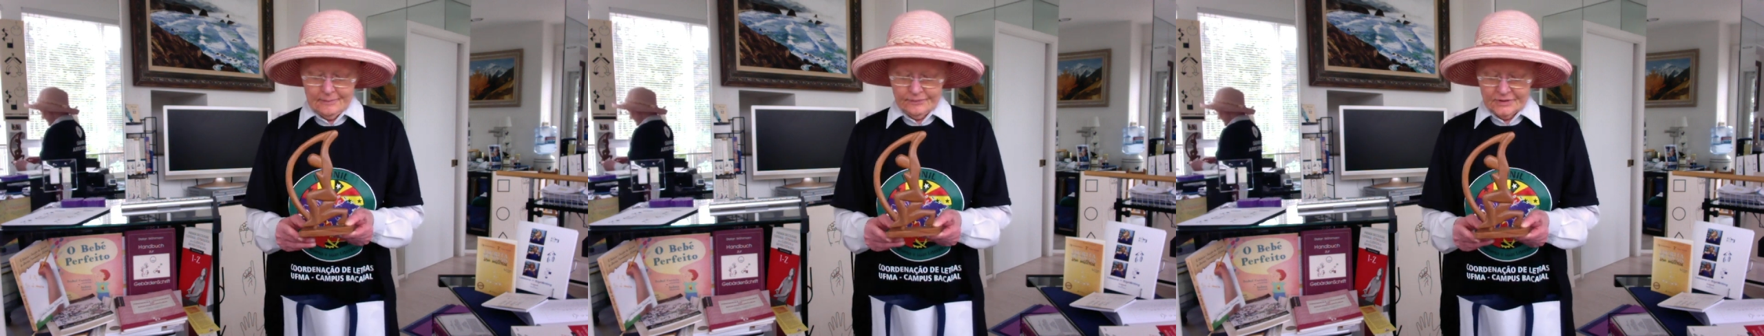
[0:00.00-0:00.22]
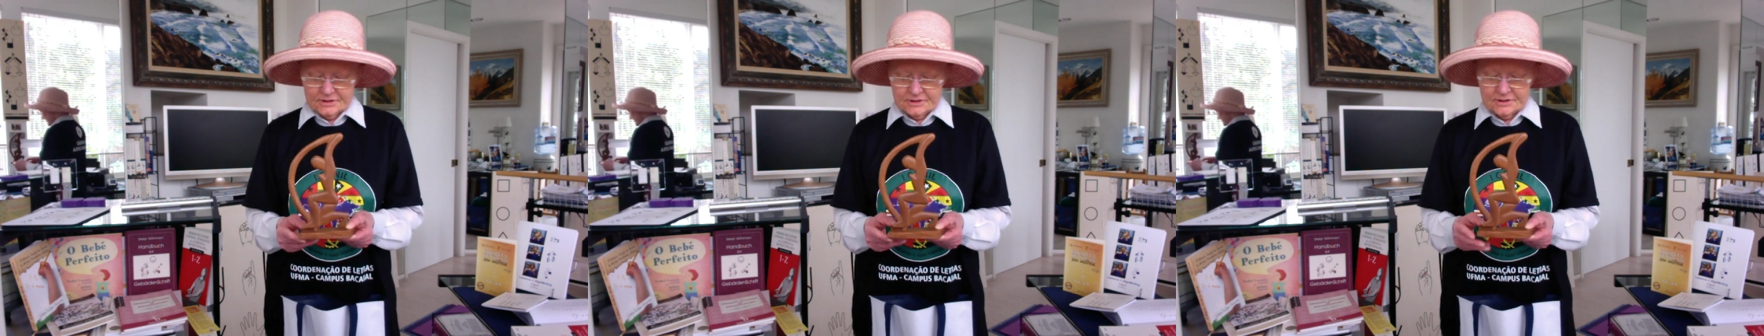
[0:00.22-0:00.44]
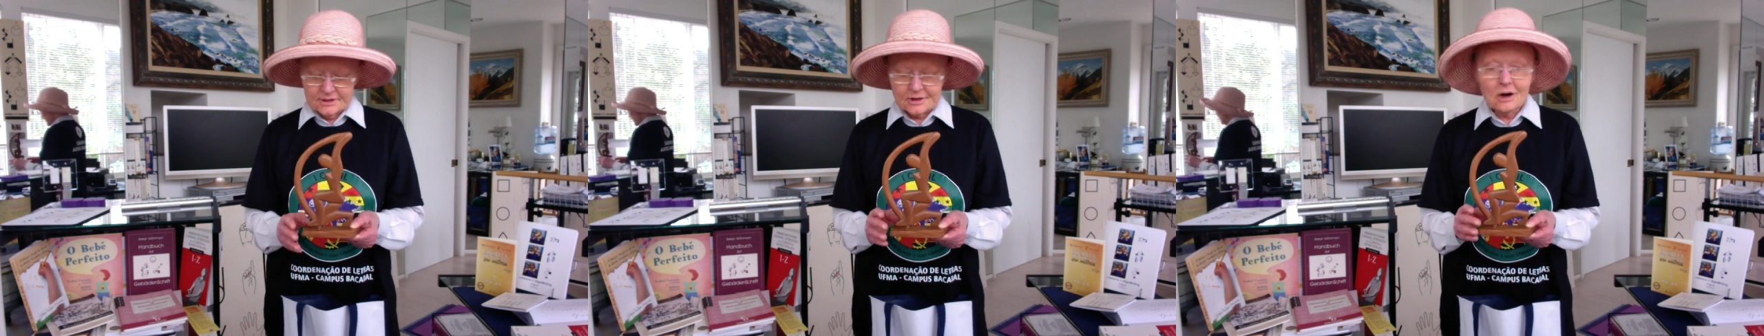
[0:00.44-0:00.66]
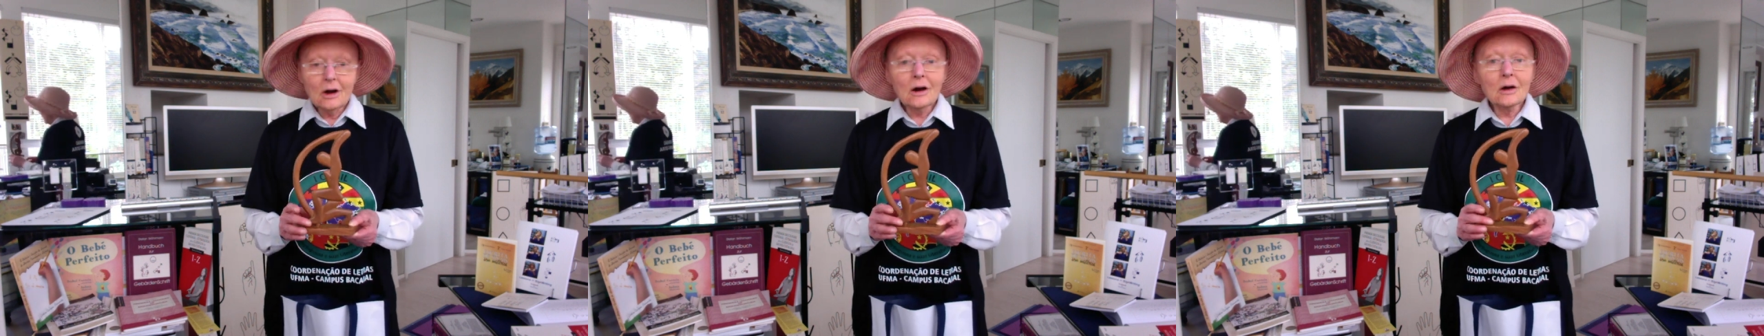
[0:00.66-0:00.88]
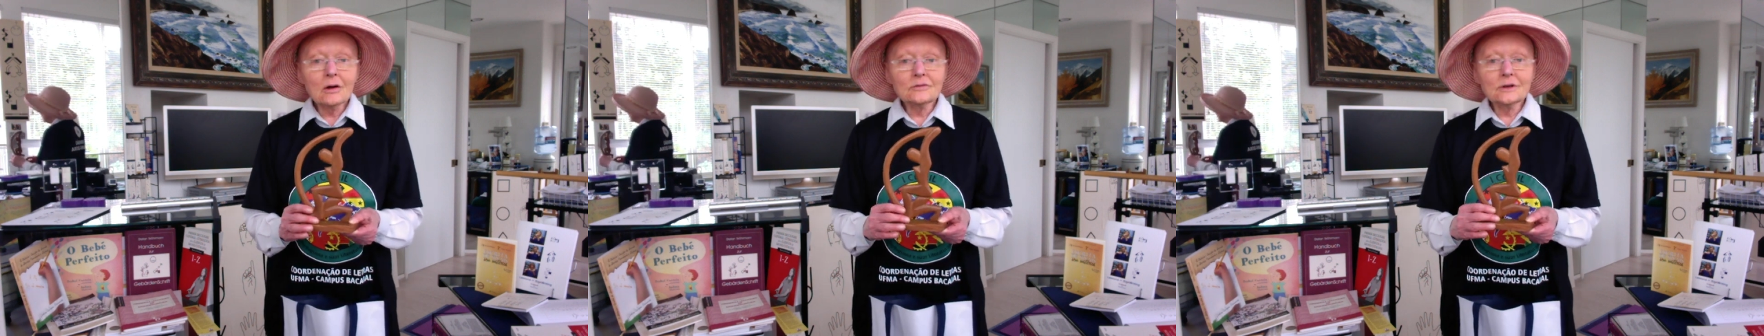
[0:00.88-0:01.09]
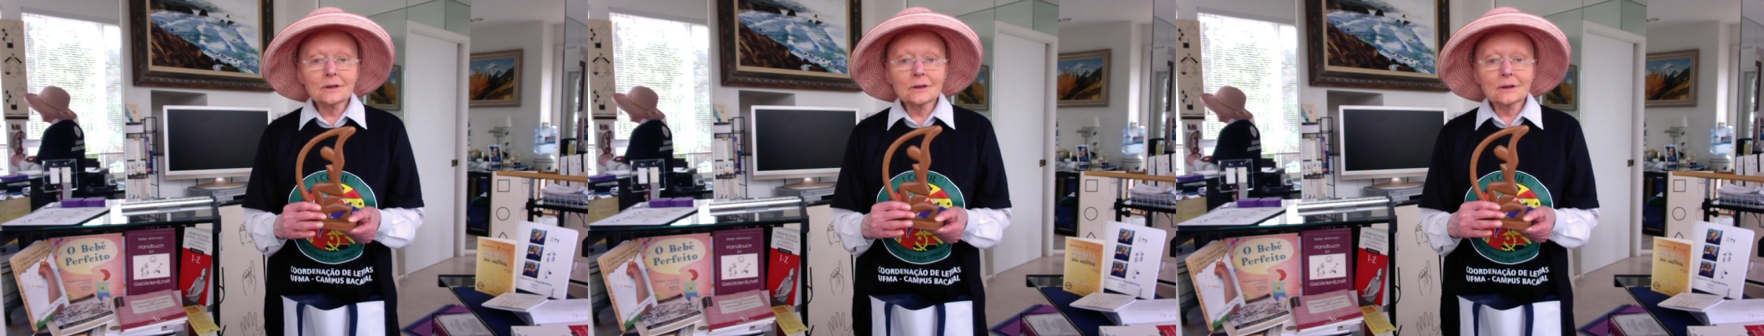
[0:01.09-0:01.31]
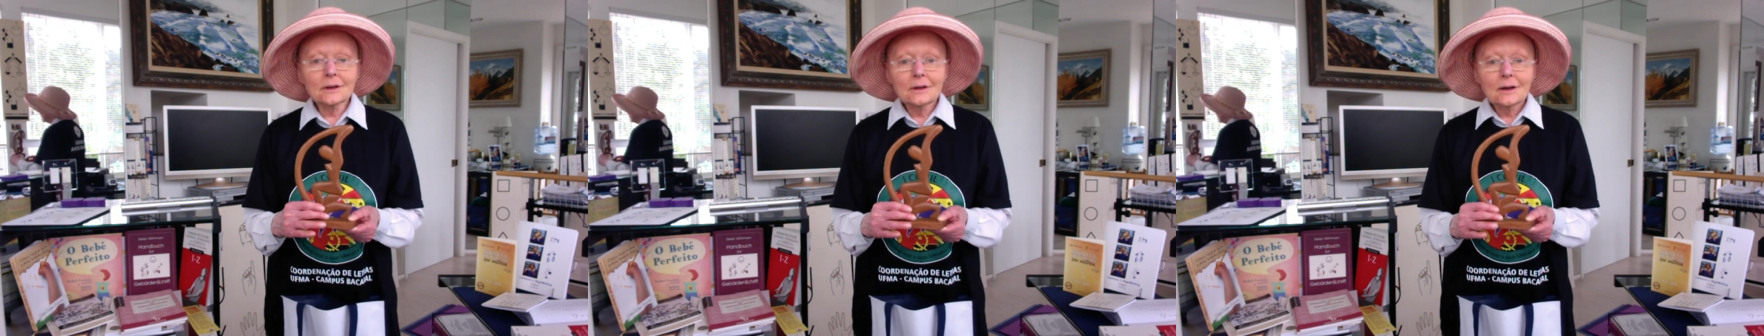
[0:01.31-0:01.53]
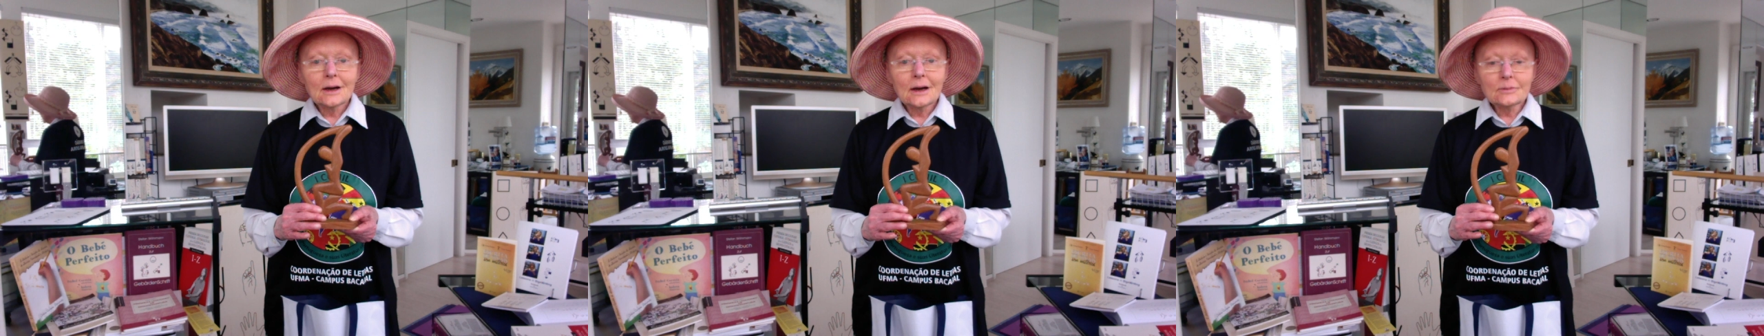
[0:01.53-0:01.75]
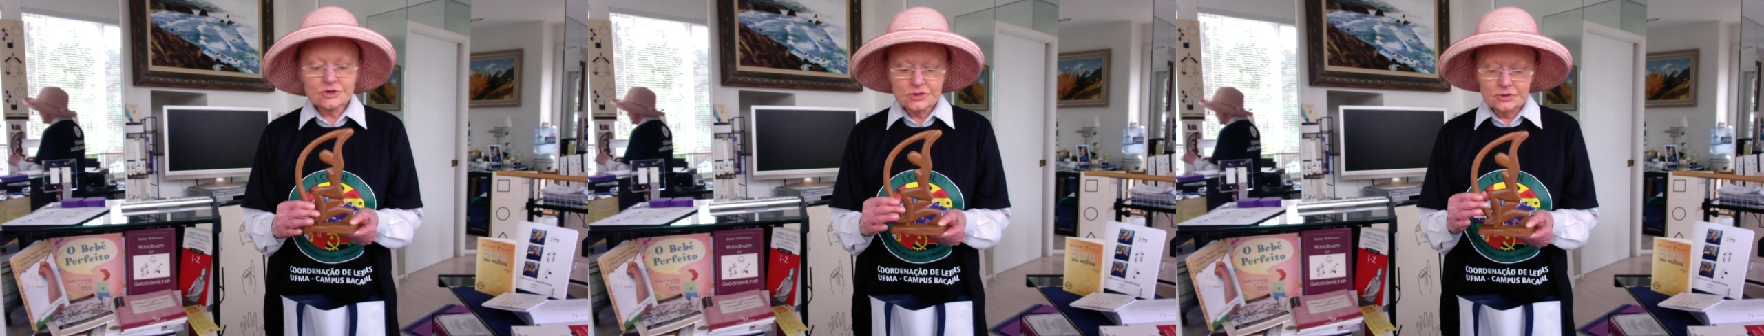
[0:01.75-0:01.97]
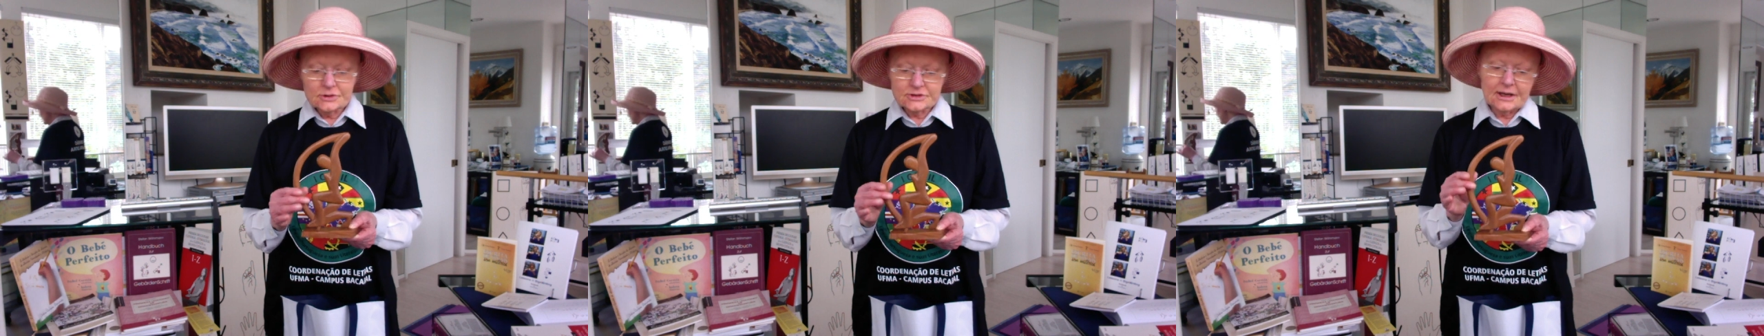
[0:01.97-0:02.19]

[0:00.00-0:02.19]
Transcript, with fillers: This is a carving I'm sure it's